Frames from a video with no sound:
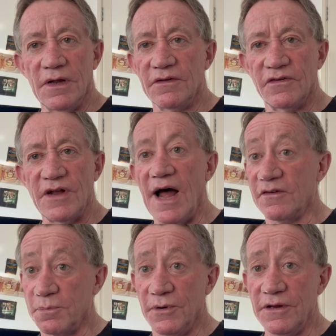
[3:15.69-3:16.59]
It
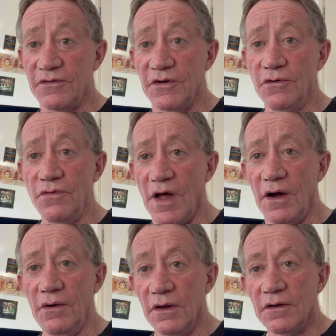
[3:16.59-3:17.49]
starts pretty soon
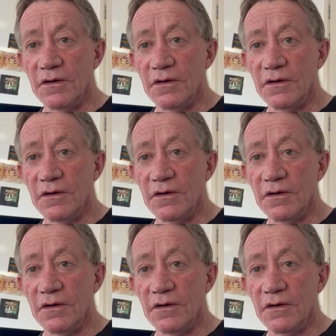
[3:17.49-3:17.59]
though.